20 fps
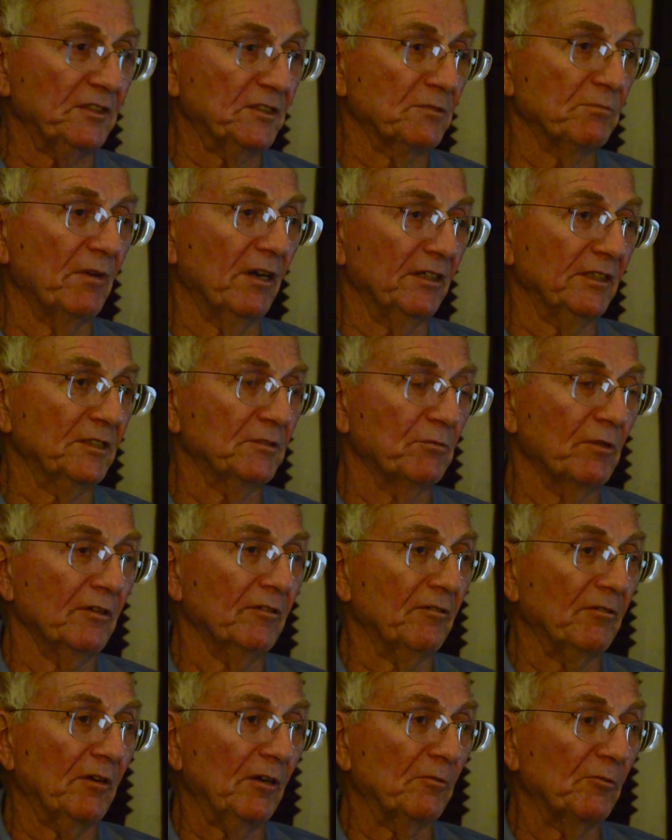smart. He's
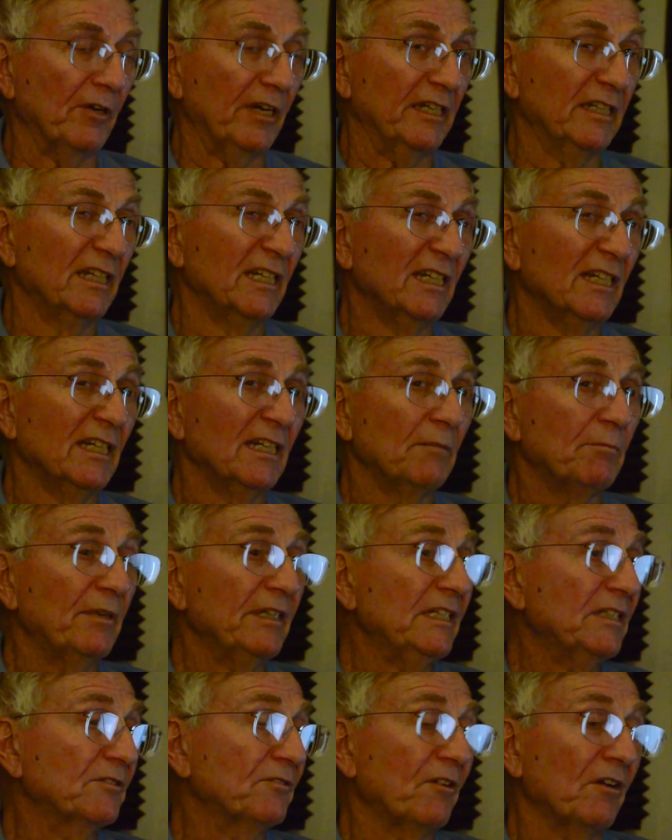very well read, but
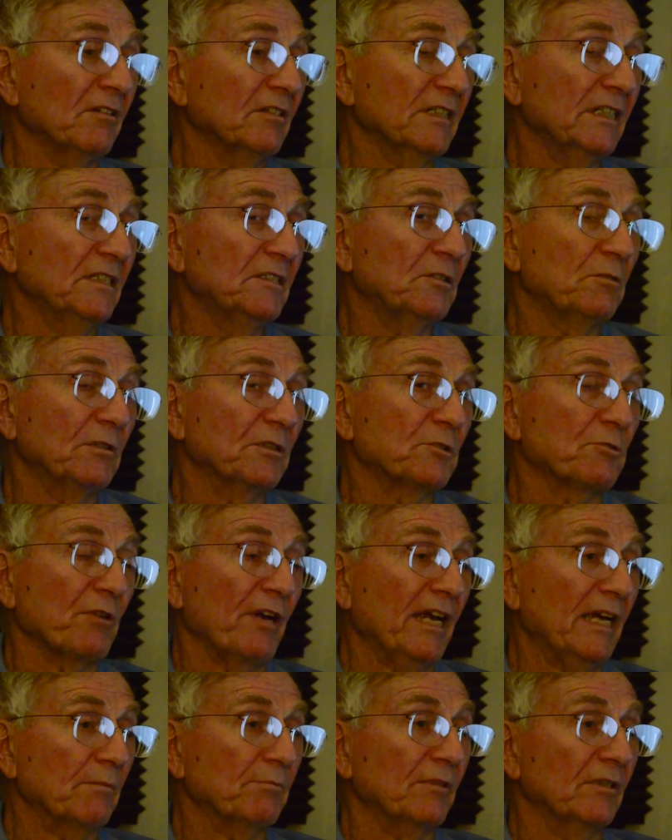he's fallen into a
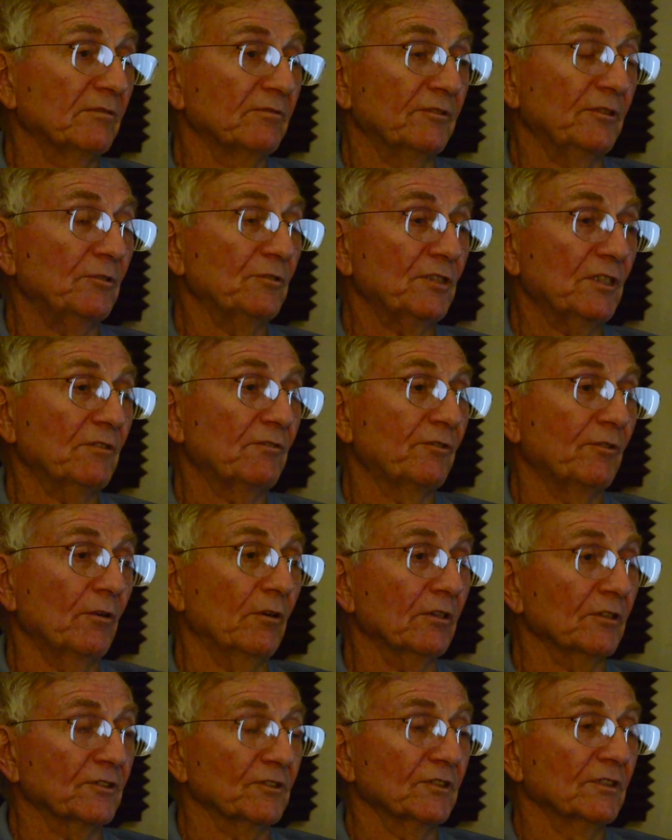trap of using
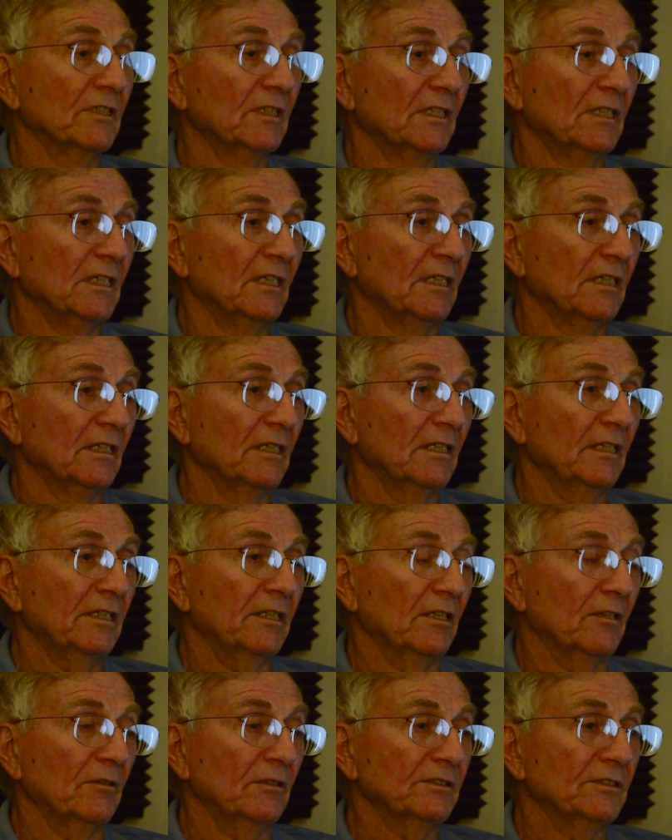force.
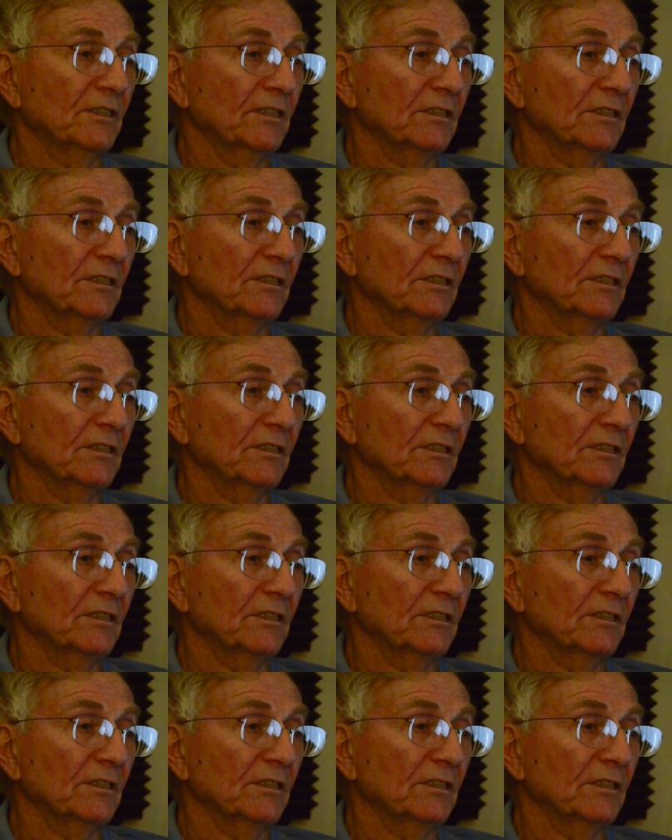It's